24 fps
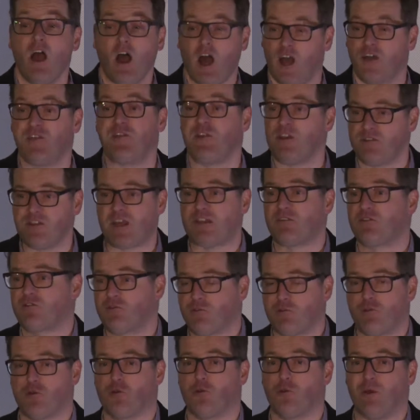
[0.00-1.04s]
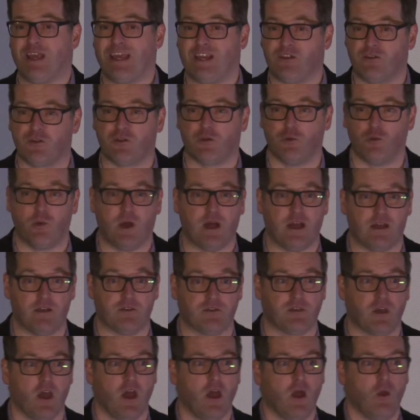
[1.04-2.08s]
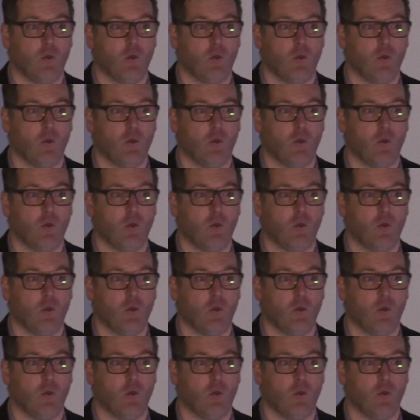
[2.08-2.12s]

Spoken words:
I think that's true in 2 ways.